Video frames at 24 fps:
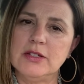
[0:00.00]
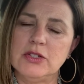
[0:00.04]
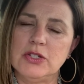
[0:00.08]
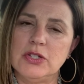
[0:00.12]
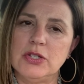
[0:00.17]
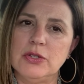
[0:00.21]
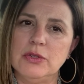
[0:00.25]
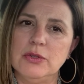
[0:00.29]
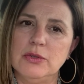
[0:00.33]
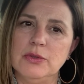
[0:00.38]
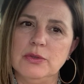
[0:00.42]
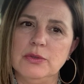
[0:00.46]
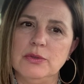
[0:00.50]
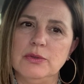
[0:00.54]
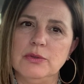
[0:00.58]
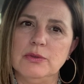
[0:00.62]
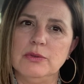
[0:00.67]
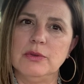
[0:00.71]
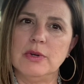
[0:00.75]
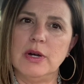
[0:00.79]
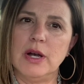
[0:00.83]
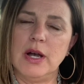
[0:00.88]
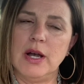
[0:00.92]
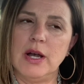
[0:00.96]

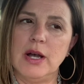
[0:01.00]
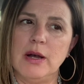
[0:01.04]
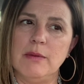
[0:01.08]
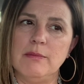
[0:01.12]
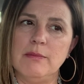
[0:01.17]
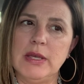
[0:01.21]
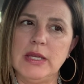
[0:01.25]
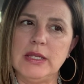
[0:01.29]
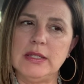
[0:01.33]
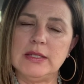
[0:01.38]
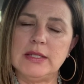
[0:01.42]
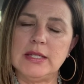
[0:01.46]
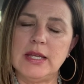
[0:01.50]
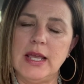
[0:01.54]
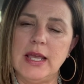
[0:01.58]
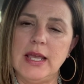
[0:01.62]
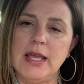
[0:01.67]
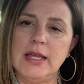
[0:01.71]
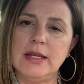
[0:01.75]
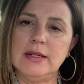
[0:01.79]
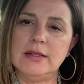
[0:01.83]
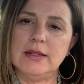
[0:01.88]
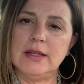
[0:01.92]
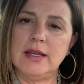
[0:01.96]
to uh,
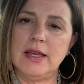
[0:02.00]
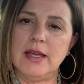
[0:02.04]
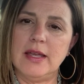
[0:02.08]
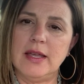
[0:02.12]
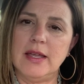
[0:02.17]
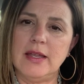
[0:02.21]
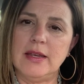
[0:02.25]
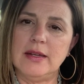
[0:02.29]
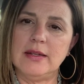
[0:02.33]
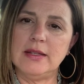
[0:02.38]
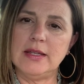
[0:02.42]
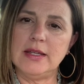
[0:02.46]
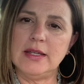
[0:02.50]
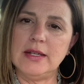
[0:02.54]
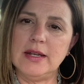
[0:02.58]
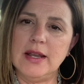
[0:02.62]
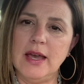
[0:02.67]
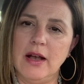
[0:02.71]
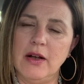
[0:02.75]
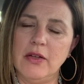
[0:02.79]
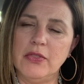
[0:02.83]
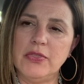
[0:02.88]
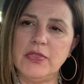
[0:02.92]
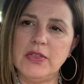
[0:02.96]
maintain and eat
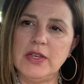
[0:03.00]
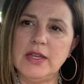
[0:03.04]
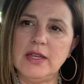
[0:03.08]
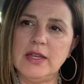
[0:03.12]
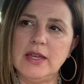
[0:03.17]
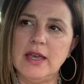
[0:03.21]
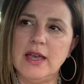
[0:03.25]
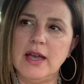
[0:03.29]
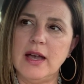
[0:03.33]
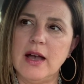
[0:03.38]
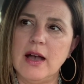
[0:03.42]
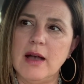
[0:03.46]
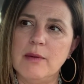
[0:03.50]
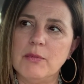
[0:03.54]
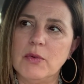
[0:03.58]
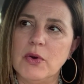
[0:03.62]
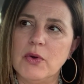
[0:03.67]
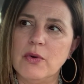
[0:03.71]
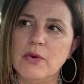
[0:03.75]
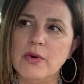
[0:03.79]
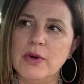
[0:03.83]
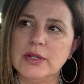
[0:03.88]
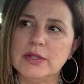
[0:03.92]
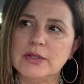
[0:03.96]
healthy I'm
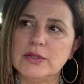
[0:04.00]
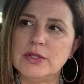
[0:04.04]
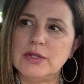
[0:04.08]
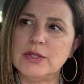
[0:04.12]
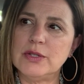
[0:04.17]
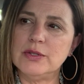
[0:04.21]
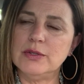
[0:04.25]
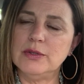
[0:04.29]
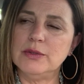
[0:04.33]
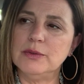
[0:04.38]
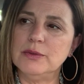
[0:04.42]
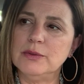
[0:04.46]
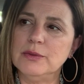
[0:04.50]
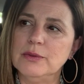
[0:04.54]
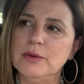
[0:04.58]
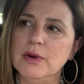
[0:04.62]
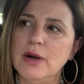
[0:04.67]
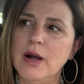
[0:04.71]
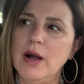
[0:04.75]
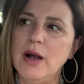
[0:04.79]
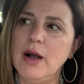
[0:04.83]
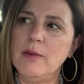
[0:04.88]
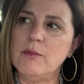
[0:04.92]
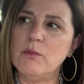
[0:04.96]
going to
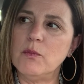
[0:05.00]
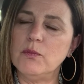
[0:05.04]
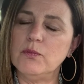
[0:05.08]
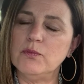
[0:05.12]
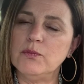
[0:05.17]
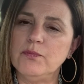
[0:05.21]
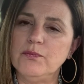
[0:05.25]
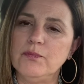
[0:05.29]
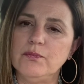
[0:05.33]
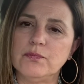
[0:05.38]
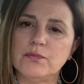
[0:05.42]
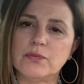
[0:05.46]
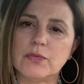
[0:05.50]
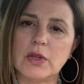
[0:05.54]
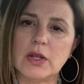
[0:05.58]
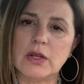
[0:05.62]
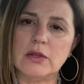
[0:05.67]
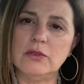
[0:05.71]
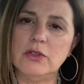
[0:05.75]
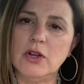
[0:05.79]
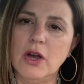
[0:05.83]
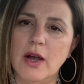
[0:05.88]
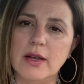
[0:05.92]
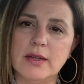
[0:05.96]
um,
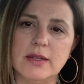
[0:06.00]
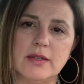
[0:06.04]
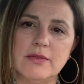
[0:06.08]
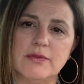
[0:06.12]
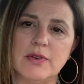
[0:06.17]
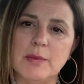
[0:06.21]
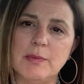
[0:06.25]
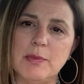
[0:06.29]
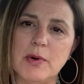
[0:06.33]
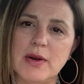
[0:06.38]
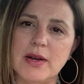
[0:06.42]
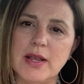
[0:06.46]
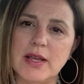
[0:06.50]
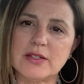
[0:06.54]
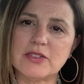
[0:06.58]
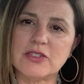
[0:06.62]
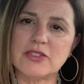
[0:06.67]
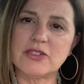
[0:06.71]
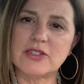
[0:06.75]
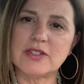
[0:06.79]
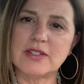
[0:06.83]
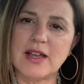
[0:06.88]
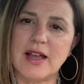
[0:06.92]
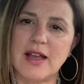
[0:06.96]
not give up on
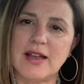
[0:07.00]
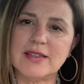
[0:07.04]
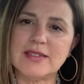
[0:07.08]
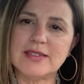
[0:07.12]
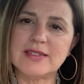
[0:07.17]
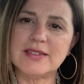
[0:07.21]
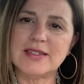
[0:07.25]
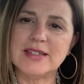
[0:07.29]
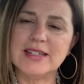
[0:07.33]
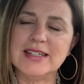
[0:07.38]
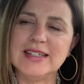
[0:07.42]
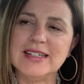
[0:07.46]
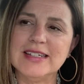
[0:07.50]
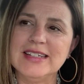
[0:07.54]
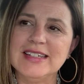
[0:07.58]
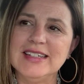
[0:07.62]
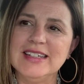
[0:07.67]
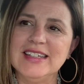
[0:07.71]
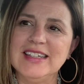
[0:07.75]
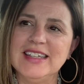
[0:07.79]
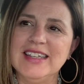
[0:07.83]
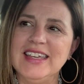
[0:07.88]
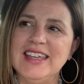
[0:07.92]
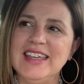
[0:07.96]
exercise
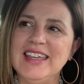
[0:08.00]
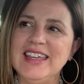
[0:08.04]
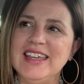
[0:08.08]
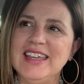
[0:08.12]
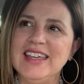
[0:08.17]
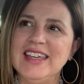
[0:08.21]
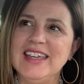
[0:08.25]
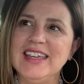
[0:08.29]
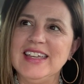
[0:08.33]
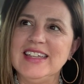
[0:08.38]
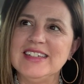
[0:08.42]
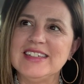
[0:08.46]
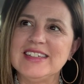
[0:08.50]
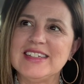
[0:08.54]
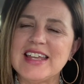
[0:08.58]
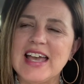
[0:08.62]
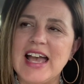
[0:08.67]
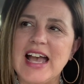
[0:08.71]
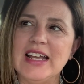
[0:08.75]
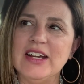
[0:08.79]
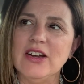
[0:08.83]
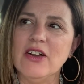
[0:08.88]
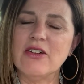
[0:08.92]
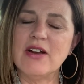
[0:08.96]
and
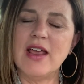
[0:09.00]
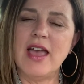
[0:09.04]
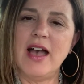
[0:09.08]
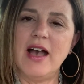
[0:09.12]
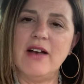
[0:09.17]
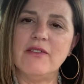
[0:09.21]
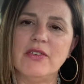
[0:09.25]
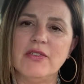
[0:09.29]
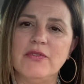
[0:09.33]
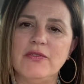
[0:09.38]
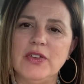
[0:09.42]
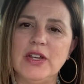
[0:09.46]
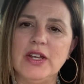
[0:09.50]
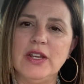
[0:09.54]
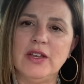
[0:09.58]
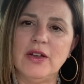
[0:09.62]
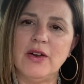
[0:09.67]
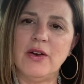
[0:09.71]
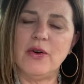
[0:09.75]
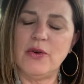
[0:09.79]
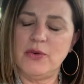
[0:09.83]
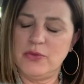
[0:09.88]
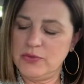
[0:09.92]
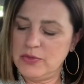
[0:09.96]
I don't have a
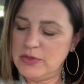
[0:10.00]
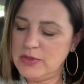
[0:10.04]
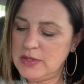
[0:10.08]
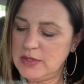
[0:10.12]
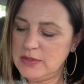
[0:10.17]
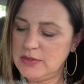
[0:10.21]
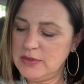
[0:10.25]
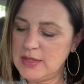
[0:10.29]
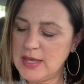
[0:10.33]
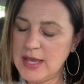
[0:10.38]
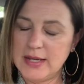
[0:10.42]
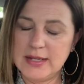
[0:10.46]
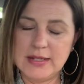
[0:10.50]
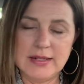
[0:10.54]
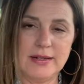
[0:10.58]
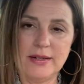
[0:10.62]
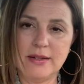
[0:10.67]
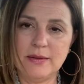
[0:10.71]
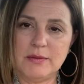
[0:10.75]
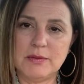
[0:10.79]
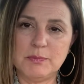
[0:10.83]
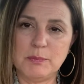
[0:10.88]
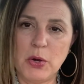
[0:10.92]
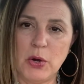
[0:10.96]
video I
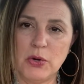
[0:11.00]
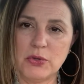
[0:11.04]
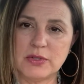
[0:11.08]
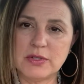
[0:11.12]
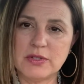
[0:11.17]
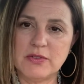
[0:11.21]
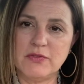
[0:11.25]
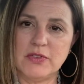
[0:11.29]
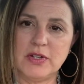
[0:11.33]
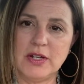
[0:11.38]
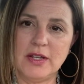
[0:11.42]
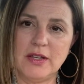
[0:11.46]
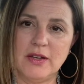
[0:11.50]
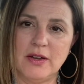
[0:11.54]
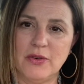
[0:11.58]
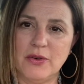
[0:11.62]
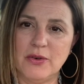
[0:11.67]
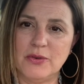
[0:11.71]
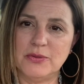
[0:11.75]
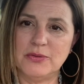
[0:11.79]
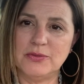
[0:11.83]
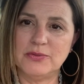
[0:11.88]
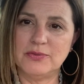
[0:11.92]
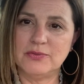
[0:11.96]
didn't post a
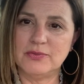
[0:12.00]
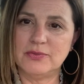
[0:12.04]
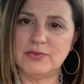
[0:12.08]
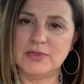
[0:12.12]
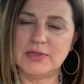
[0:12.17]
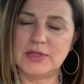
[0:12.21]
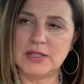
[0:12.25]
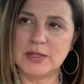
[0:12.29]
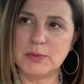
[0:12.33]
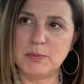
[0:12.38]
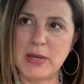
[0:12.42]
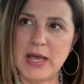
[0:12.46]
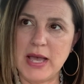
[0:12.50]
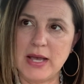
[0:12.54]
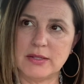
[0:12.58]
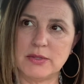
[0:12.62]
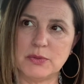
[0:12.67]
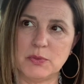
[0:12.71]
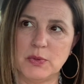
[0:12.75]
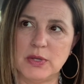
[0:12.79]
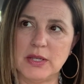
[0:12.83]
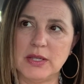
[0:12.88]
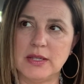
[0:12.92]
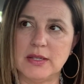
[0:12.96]
video this
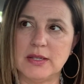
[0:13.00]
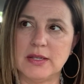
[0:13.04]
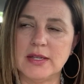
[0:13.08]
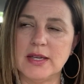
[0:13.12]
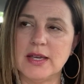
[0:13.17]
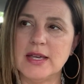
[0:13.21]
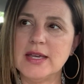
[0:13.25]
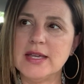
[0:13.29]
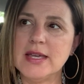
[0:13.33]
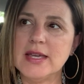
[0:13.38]
past week